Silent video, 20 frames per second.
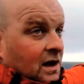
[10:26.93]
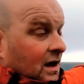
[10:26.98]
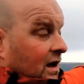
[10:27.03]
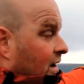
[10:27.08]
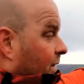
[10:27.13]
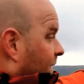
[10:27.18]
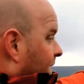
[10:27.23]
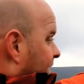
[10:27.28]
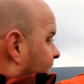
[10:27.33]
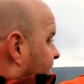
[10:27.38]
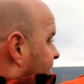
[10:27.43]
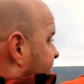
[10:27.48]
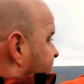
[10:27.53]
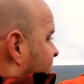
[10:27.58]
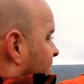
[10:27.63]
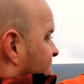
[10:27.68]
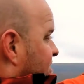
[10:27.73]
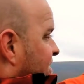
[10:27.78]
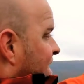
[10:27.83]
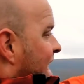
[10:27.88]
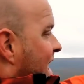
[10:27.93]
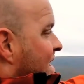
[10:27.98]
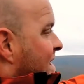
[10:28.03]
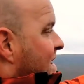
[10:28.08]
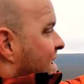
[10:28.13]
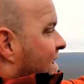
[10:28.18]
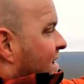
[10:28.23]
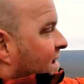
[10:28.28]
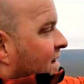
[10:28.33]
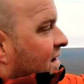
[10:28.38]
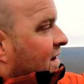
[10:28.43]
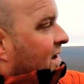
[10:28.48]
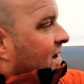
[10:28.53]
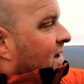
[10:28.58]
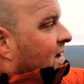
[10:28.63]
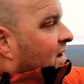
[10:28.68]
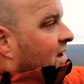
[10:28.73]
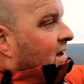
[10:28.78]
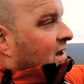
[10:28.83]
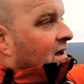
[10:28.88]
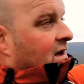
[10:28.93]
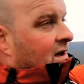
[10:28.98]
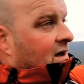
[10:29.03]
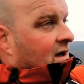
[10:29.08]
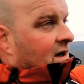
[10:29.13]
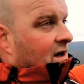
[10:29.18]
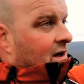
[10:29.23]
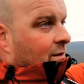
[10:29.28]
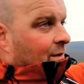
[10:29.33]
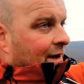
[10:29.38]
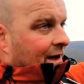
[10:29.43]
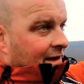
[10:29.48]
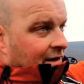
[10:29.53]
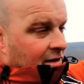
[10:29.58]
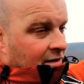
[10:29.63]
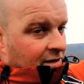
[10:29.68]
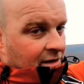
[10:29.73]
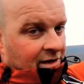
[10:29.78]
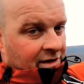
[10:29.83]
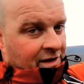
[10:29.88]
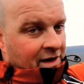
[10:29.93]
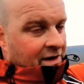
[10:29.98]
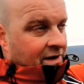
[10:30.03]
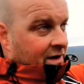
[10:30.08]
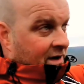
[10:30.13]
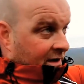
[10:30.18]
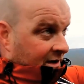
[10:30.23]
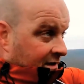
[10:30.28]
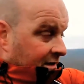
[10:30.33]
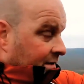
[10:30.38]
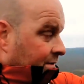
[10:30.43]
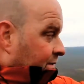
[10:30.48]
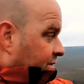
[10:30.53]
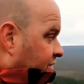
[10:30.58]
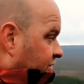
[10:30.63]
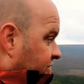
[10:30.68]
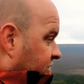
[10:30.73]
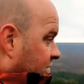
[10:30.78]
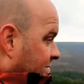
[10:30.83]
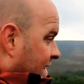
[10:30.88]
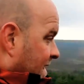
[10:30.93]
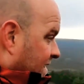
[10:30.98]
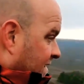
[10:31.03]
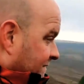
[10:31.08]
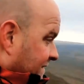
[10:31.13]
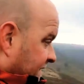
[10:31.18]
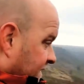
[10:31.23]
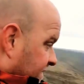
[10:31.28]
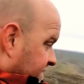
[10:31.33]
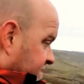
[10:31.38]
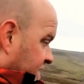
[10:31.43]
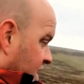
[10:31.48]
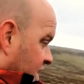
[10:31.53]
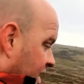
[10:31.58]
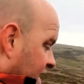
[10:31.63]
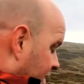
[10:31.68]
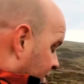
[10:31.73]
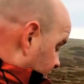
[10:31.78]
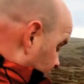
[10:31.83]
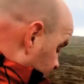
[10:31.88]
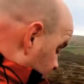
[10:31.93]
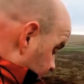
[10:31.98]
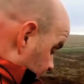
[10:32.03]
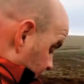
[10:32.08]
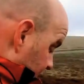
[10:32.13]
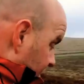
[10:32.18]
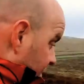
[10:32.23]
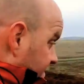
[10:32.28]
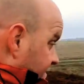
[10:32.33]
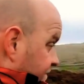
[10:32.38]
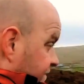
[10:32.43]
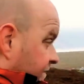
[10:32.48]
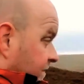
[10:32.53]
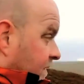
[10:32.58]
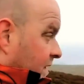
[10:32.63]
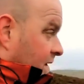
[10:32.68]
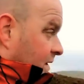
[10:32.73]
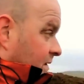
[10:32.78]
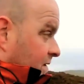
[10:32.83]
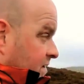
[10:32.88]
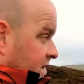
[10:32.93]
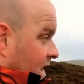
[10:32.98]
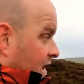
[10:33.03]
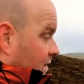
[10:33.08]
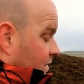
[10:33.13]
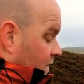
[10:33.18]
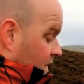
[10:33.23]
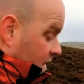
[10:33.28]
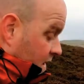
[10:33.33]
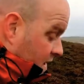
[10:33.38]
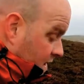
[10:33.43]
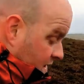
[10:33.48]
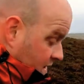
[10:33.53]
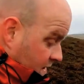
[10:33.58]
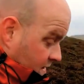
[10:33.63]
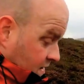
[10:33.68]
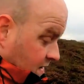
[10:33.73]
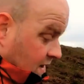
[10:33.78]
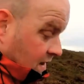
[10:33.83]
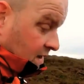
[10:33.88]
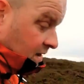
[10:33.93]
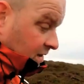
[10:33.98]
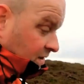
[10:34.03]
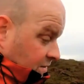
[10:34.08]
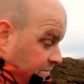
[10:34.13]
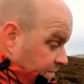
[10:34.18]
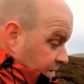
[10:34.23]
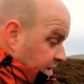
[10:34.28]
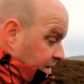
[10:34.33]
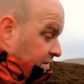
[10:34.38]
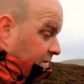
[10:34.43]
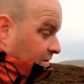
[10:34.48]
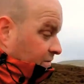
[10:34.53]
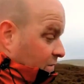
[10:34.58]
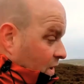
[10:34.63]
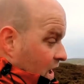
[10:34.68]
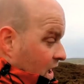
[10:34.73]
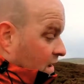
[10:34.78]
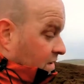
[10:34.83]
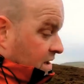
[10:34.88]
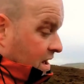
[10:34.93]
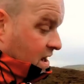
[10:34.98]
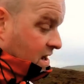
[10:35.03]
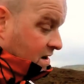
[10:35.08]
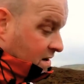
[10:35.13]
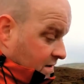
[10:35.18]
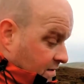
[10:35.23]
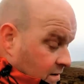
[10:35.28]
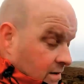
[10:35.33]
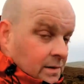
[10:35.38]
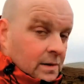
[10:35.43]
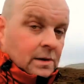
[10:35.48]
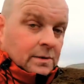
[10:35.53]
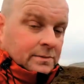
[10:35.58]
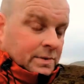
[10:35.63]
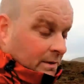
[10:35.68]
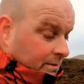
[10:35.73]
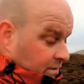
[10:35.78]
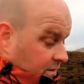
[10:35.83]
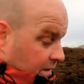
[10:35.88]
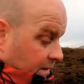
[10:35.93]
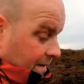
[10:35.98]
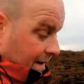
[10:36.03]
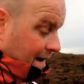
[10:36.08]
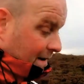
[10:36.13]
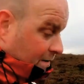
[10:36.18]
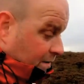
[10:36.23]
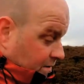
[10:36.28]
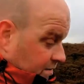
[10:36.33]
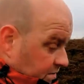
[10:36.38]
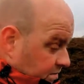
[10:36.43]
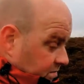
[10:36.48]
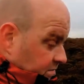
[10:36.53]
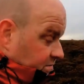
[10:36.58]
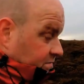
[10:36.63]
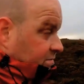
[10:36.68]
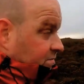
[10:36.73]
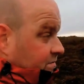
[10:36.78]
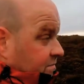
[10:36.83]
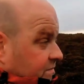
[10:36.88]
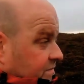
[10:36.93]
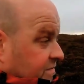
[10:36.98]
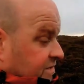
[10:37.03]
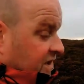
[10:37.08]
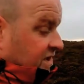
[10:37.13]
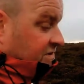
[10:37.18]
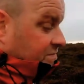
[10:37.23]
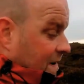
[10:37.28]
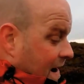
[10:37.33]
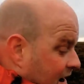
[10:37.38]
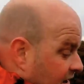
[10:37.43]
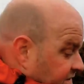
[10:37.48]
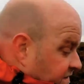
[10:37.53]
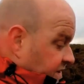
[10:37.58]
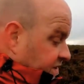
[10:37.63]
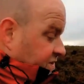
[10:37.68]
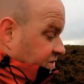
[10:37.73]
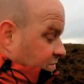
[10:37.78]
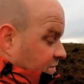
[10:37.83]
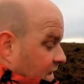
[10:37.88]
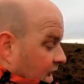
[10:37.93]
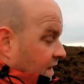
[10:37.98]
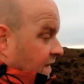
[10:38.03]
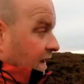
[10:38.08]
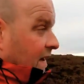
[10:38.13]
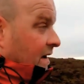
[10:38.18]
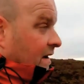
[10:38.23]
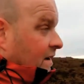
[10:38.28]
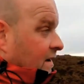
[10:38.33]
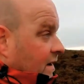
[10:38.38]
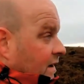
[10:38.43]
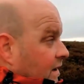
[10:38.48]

all the way along this ridge line, all the way along, and then we'll just drop back of Higger now. So been a good walk, probably about 6 miles-ish, something like that.